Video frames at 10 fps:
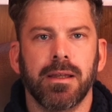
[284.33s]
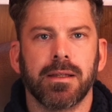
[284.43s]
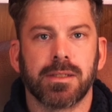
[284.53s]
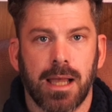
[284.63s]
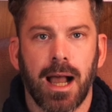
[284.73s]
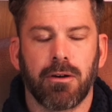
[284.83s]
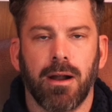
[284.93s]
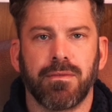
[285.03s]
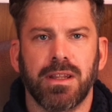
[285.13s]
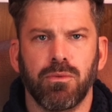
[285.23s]

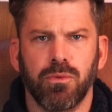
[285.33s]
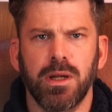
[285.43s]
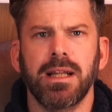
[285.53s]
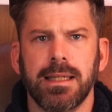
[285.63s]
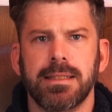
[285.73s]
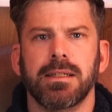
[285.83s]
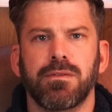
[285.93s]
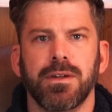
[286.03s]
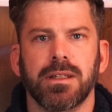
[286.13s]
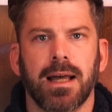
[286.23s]
Starcraft, it really did
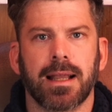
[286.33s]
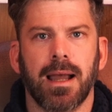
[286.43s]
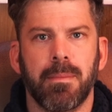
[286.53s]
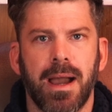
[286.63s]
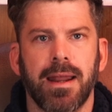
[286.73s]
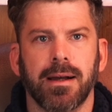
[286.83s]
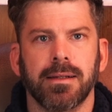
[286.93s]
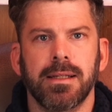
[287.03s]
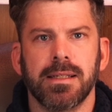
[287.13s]
feel like a beta.